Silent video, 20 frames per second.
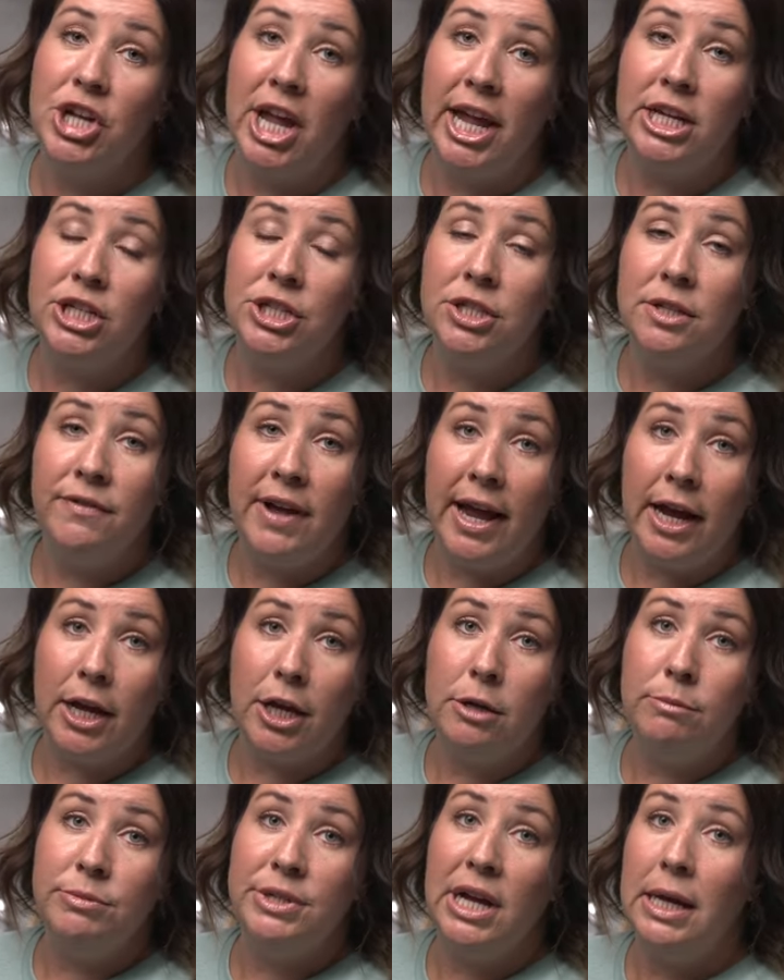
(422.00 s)
change the
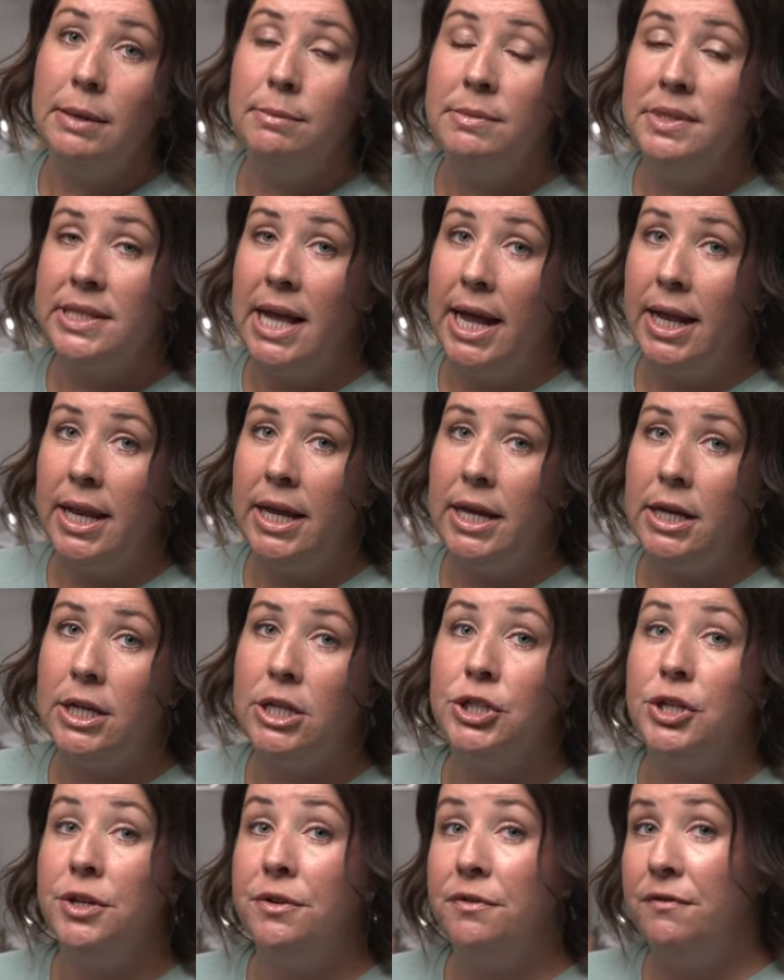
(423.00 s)
vacuum time
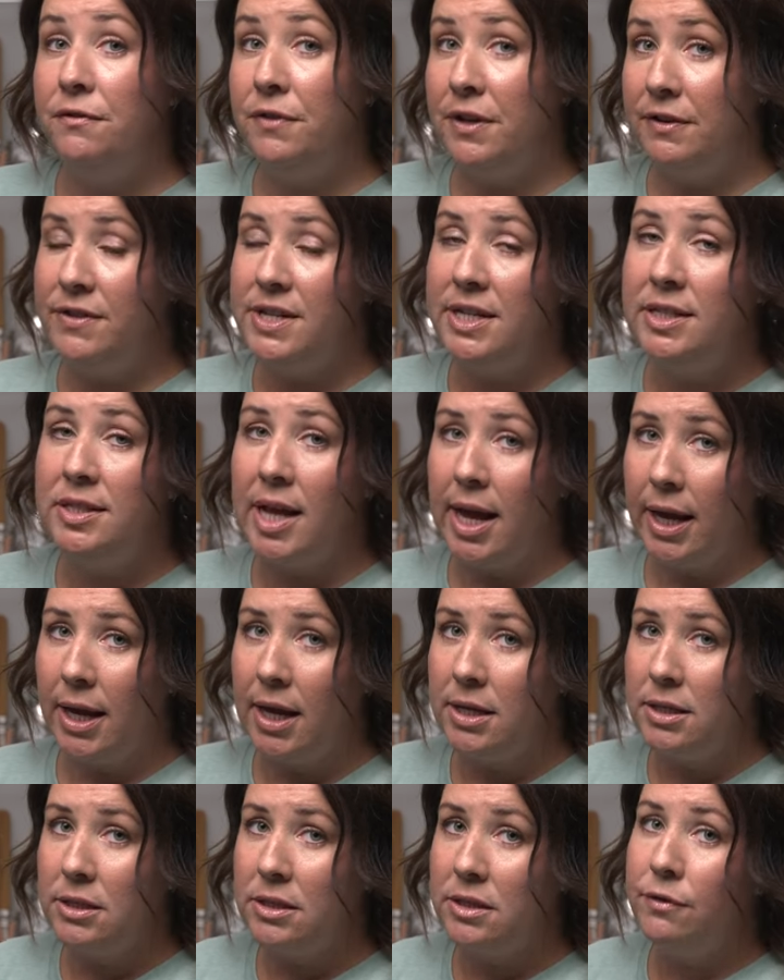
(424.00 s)
setting to 50
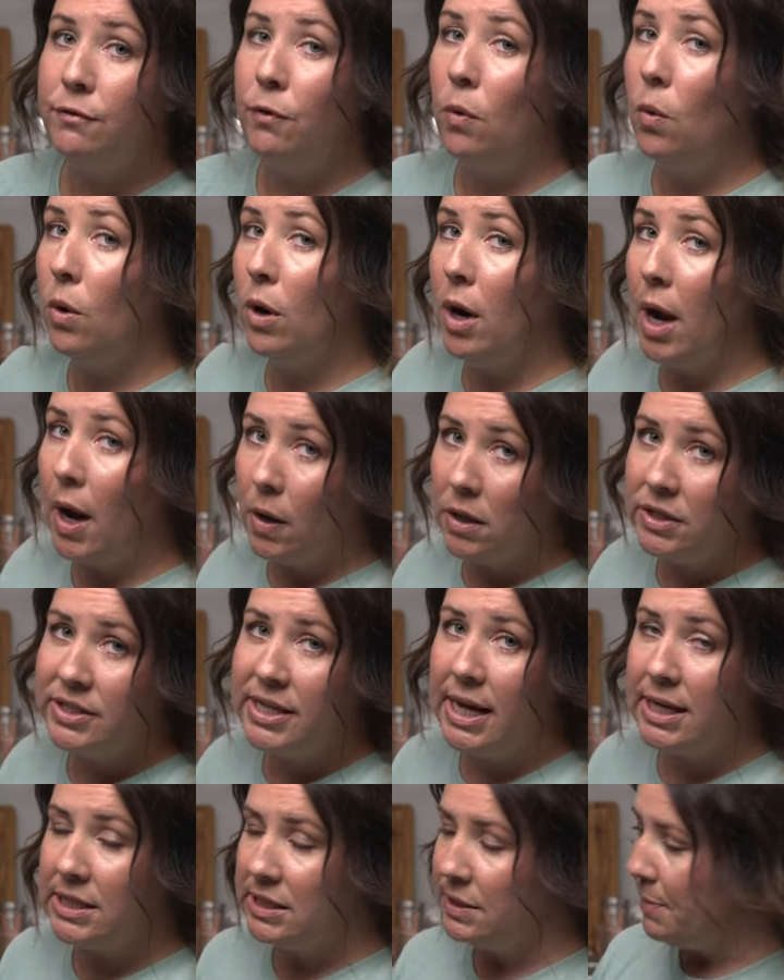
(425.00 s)
seconds for our
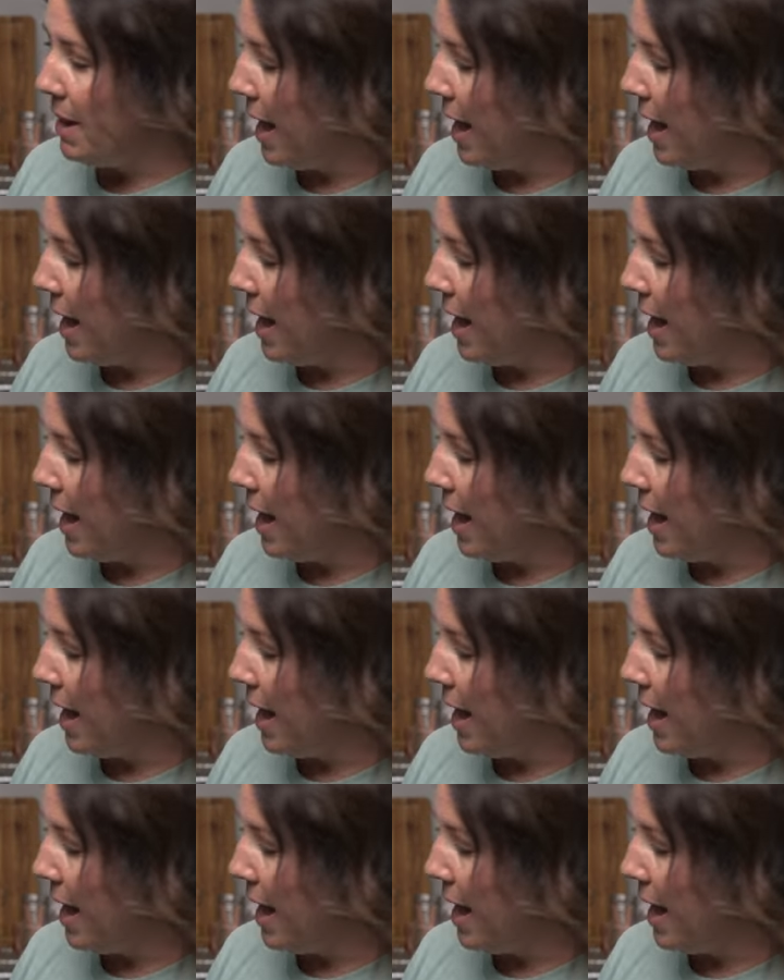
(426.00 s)
test